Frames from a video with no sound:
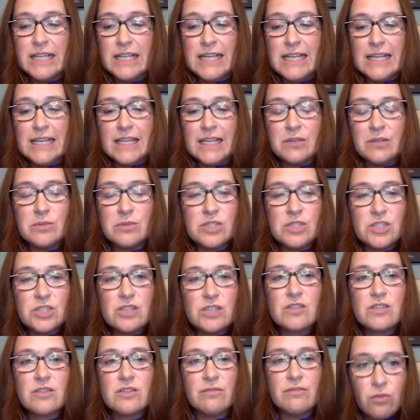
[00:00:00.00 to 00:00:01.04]
Mm-hmm. It was
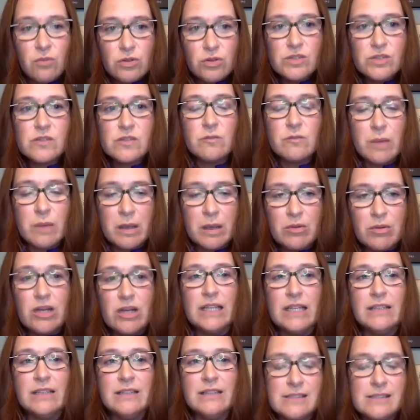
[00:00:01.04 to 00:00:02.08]
just the force of my
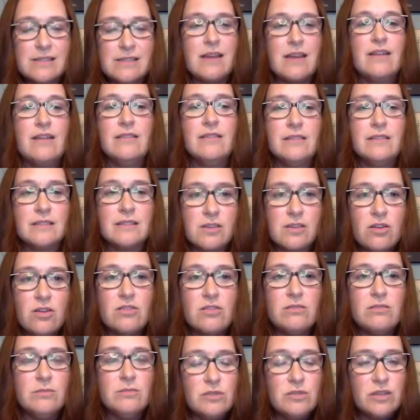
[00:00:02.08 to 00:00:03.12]
brain inside of the
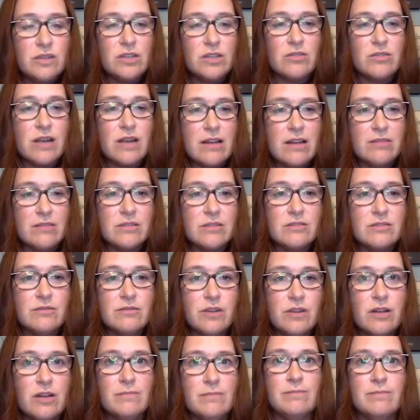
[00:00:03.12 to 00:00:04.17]
skull moving around
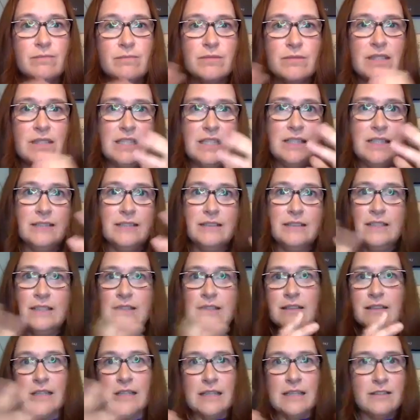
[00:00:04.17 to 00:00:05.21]
from the
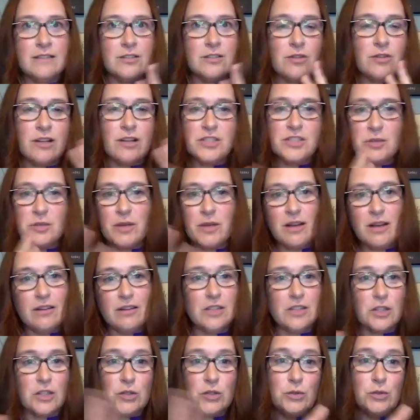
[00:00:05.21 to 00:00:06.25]
in neurology we call right.
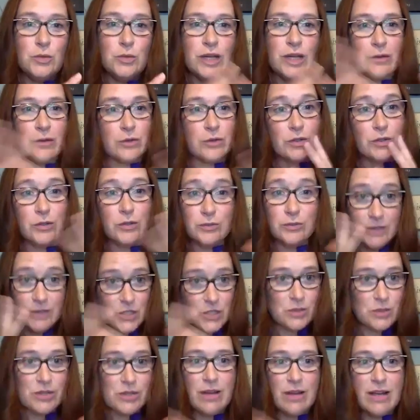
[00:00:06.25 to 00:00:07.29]
it the coup counter coup
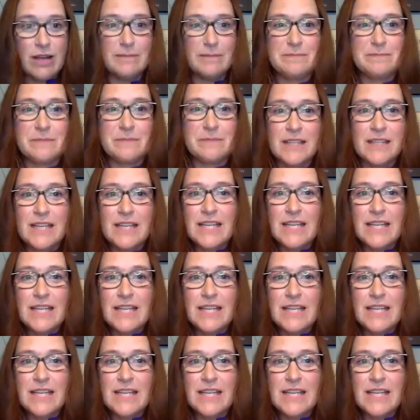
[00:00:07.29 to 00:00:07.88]
injury, right? Yeah.